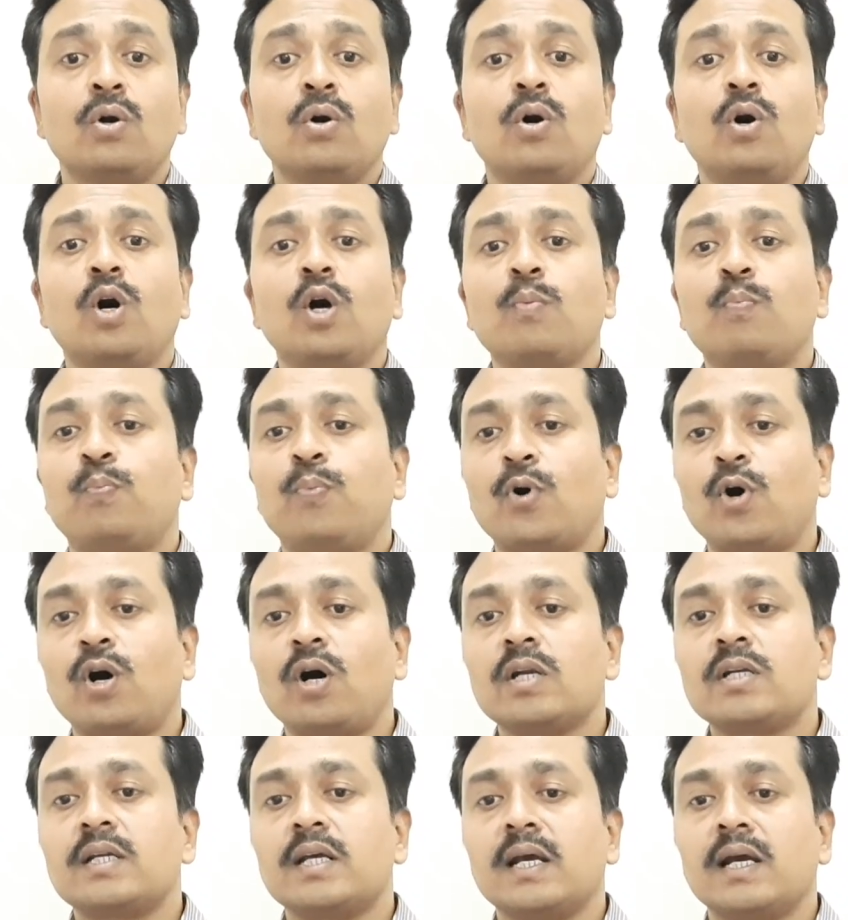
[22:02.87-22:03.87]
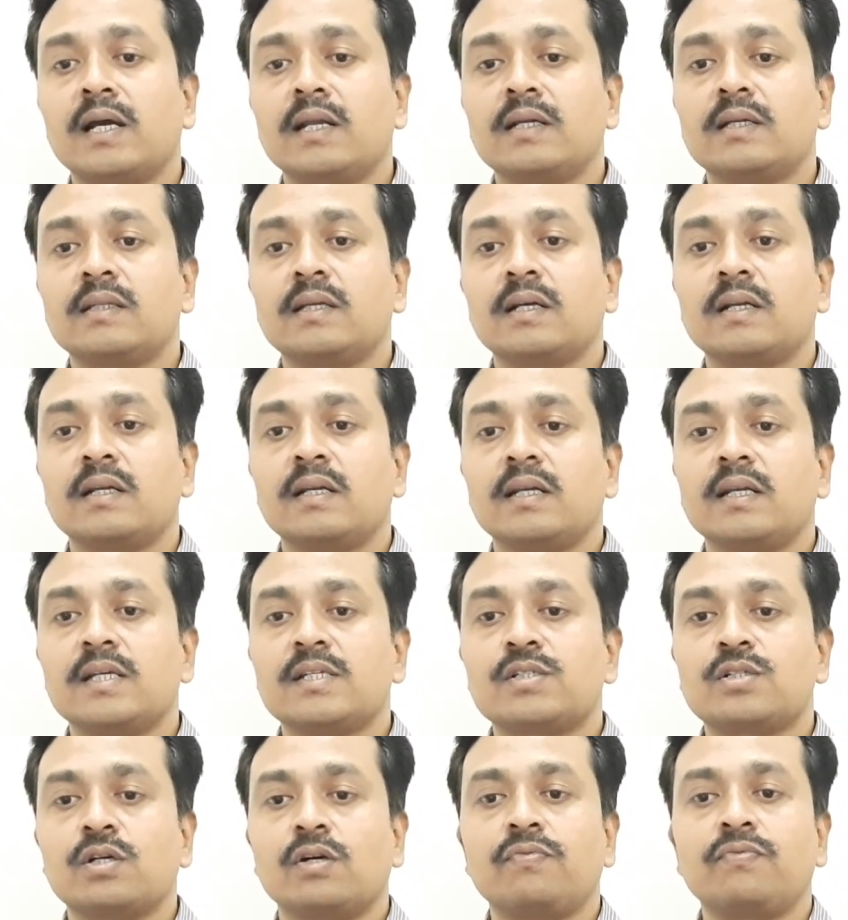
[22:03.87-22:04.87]
or bought another
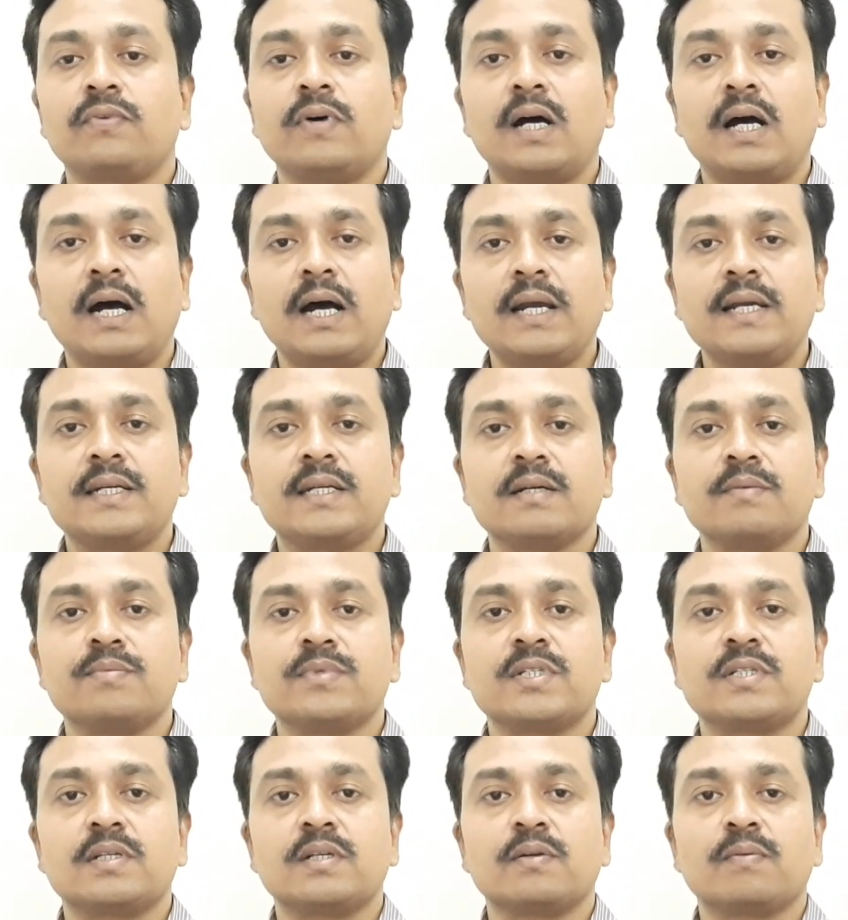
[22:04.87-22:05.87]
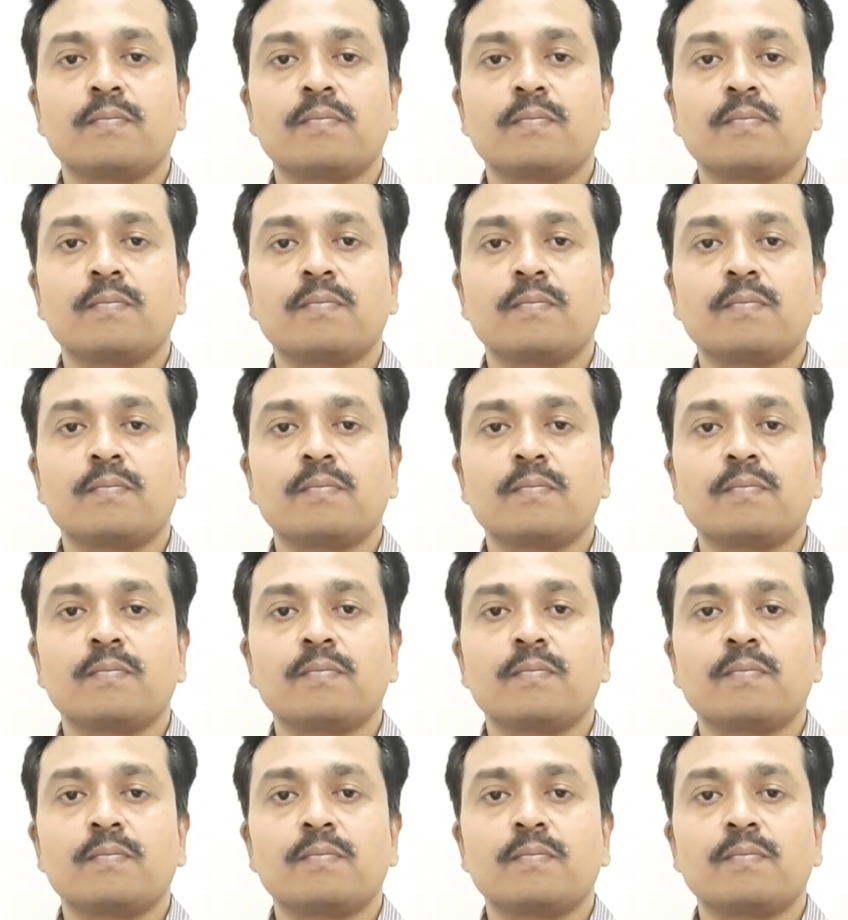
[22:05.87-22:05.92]
list of items.